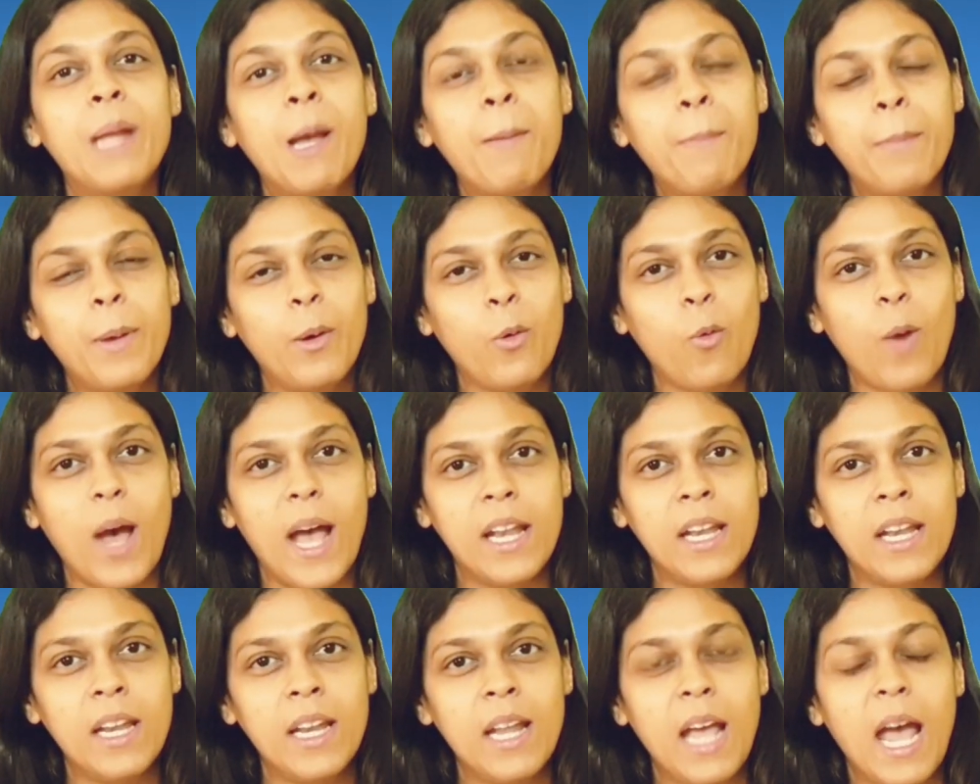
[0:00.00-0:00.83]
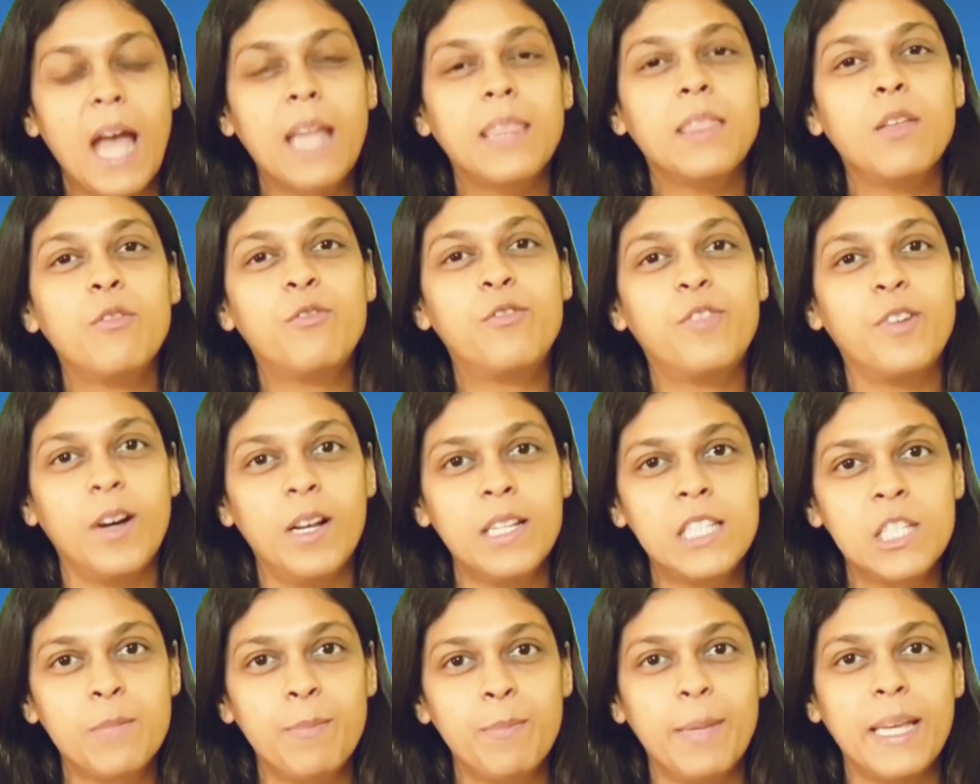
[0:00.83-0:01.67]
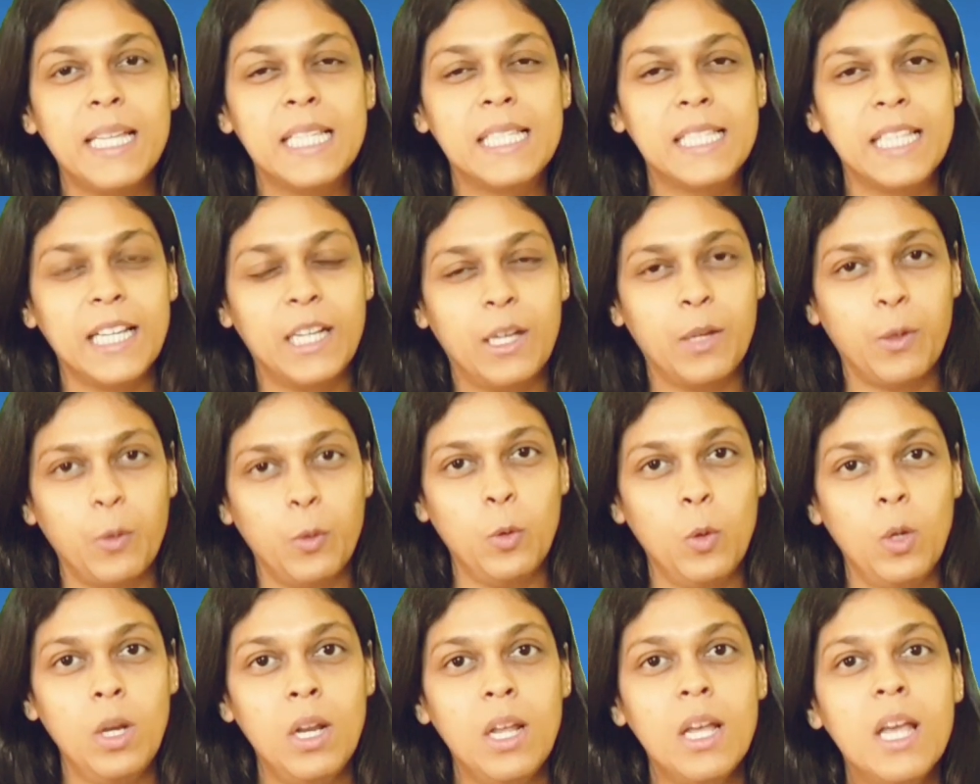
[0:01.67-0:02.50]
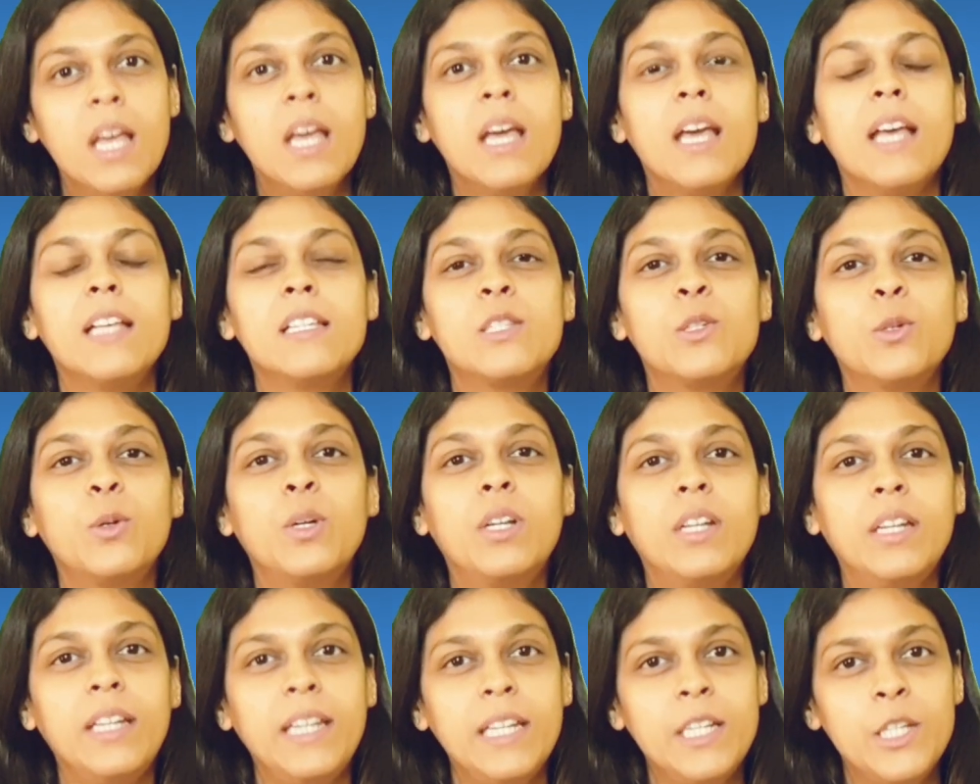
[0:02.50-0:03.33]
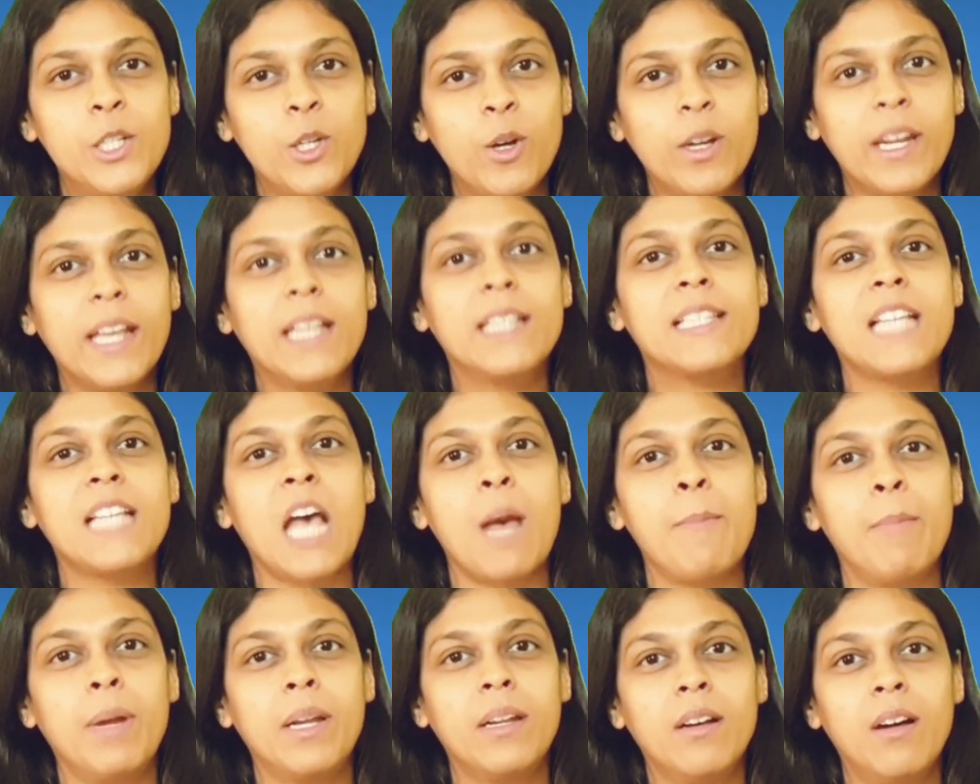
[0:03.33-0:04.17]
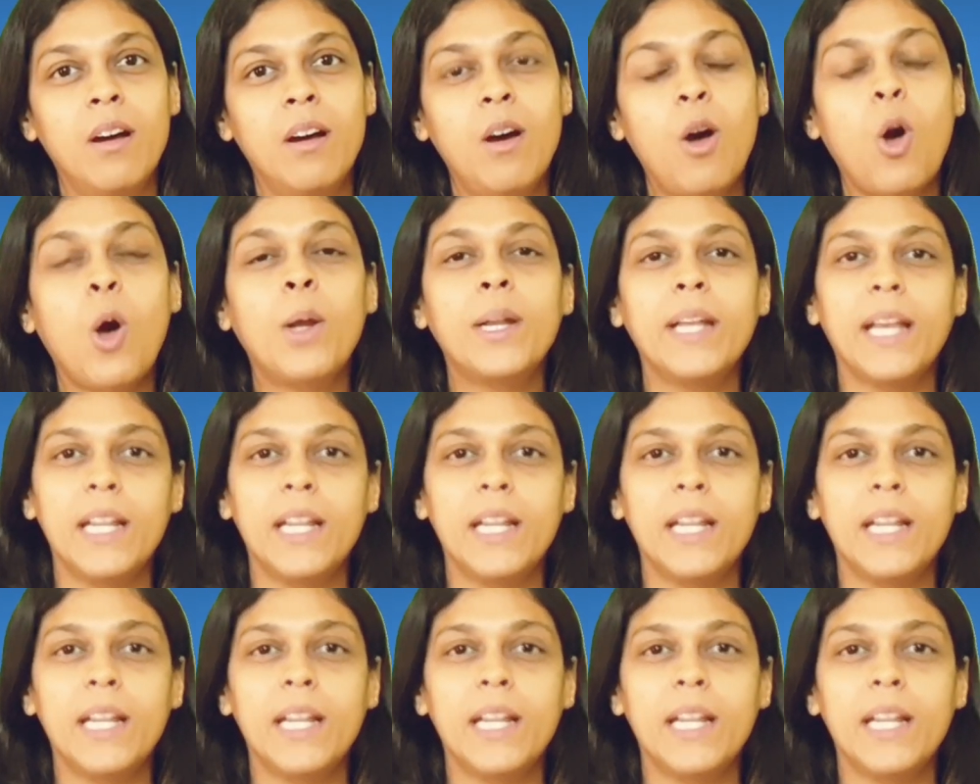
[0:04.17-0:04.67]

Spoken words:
number 1 and the first basic rule is to greet your examiner on